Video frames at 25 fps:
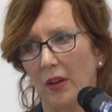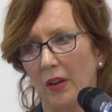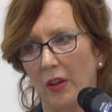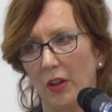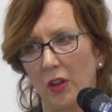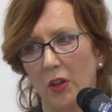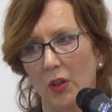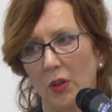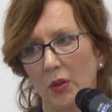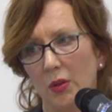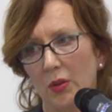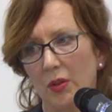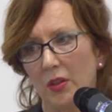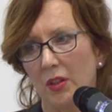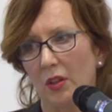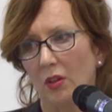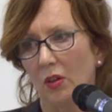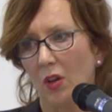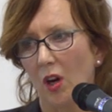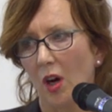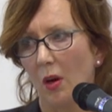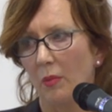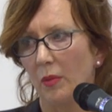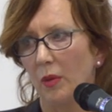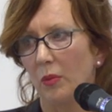used in
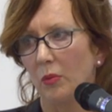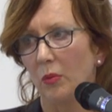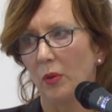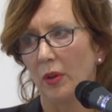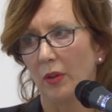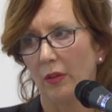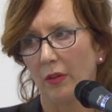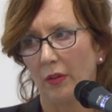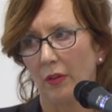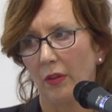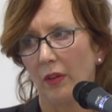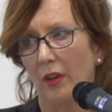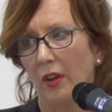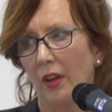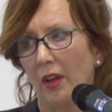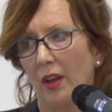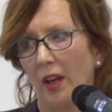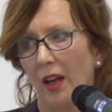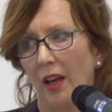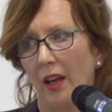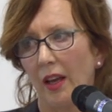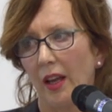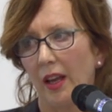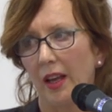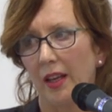common with
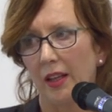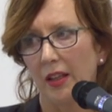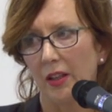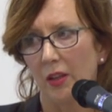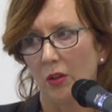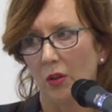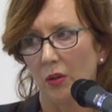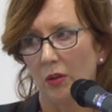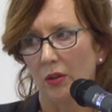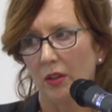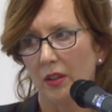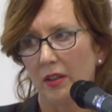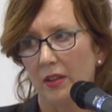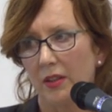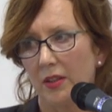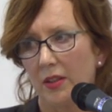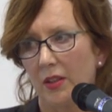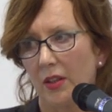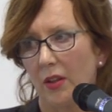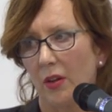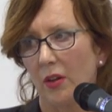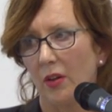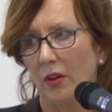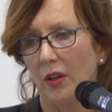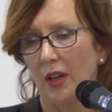any unit,
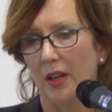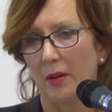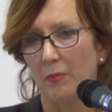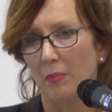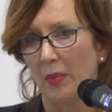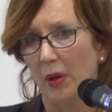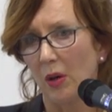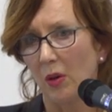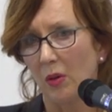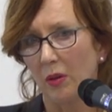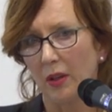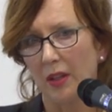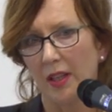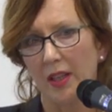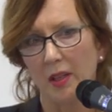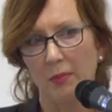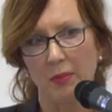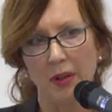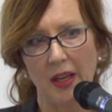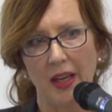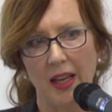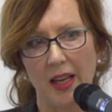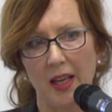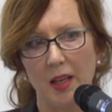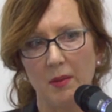so a balcony
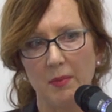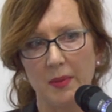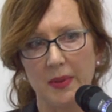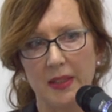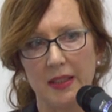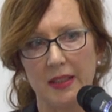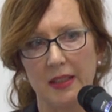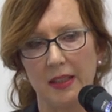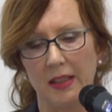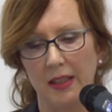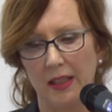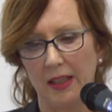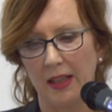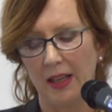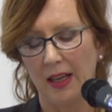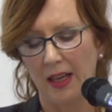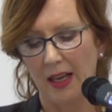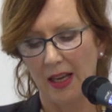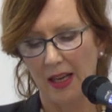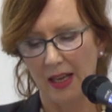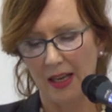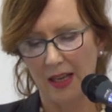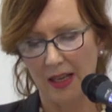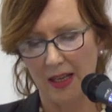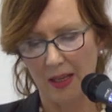perhaps.
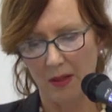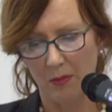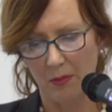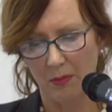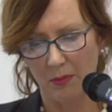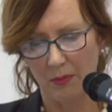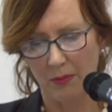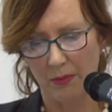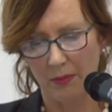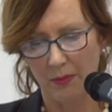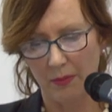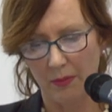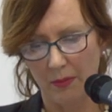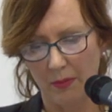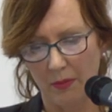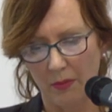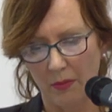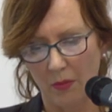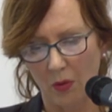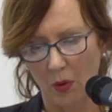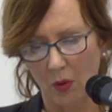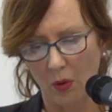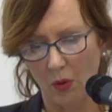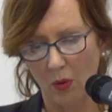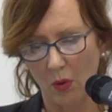
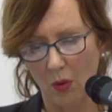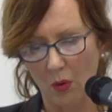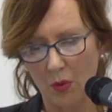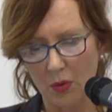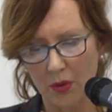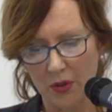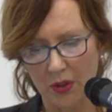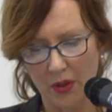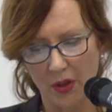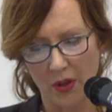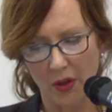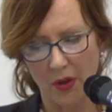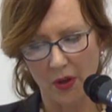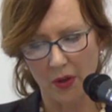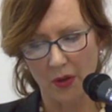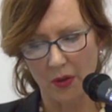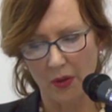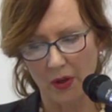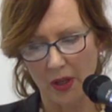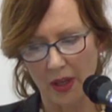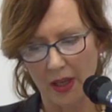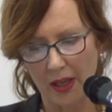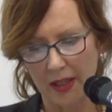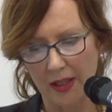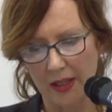Also
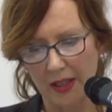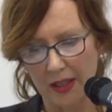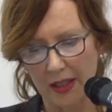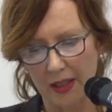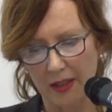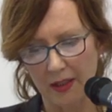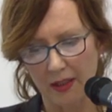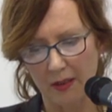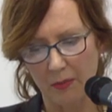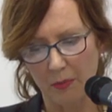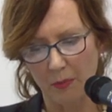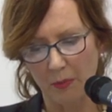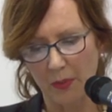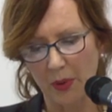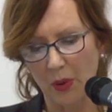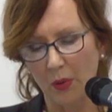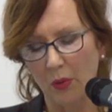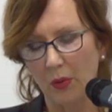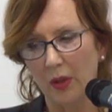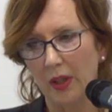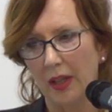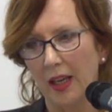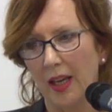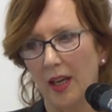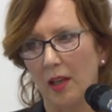any
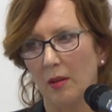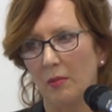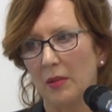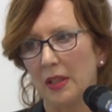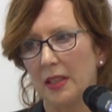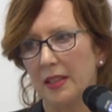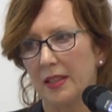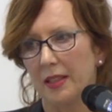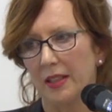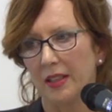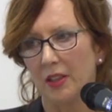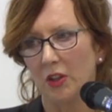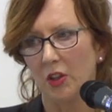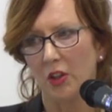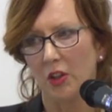building elements that are